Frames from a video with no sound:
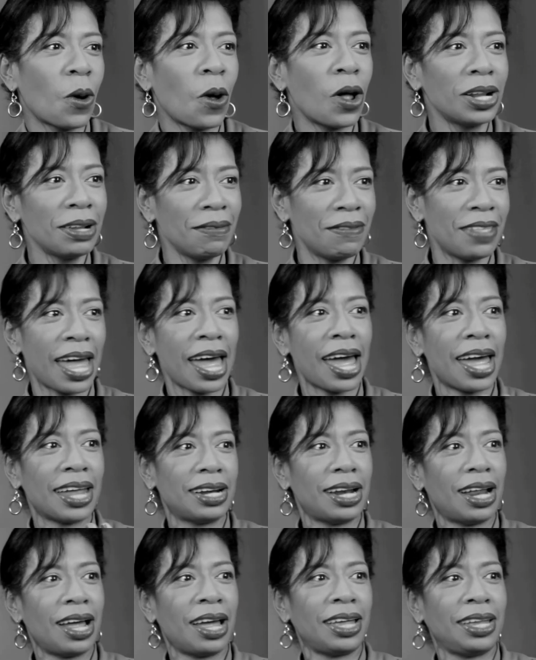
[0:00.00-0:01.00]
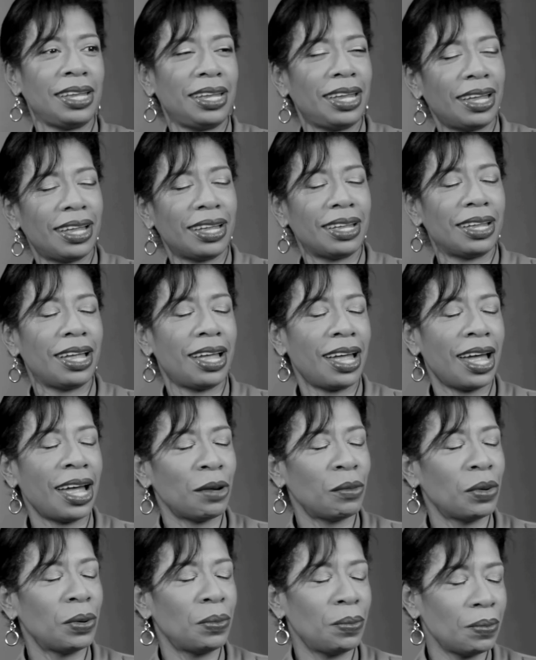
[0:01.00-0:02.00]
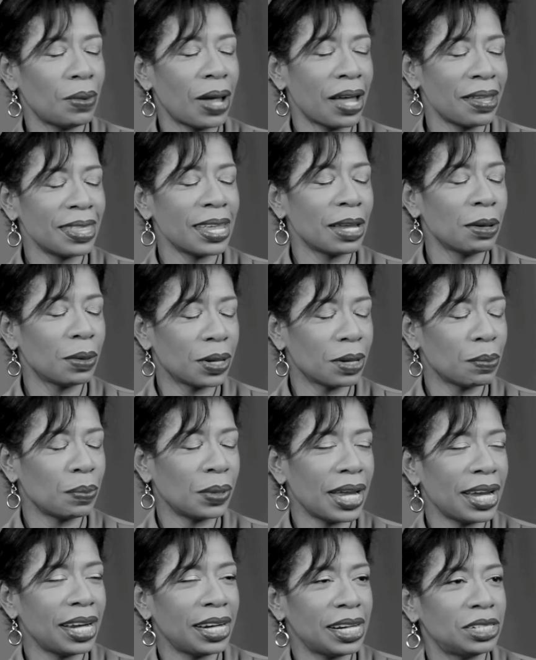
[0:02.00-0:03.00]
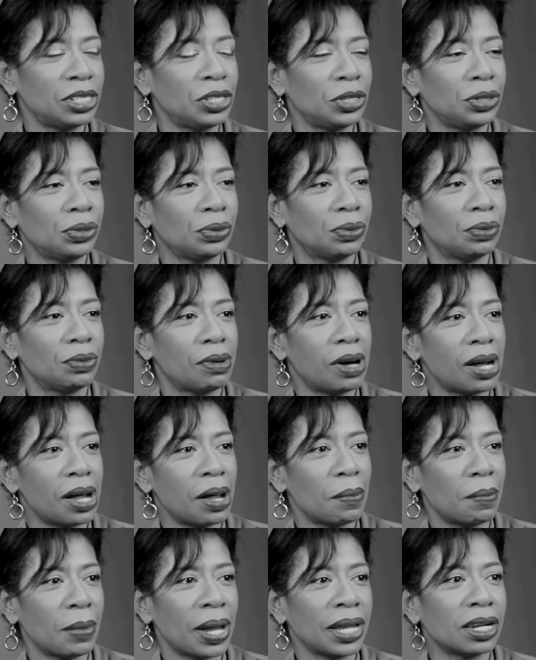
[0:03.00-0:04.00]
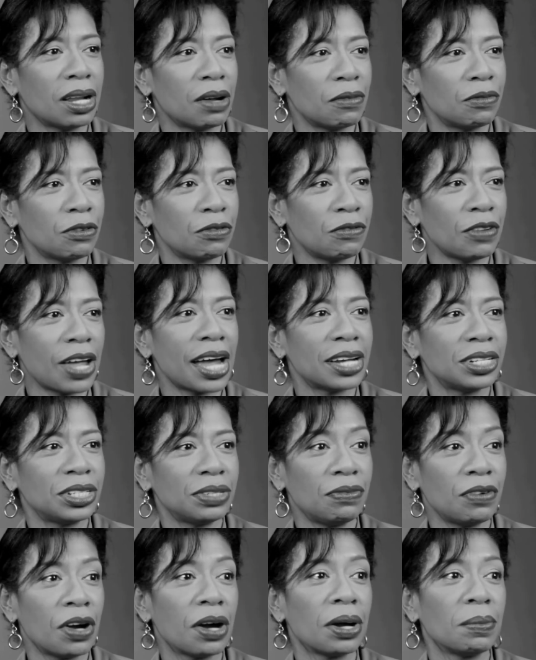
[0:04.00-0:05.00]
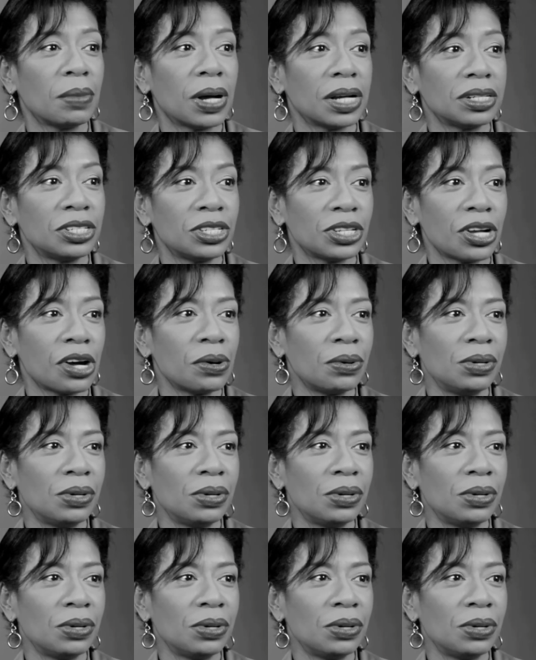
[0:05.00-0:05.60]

all of that, I think, played into my love for fashion, very much so.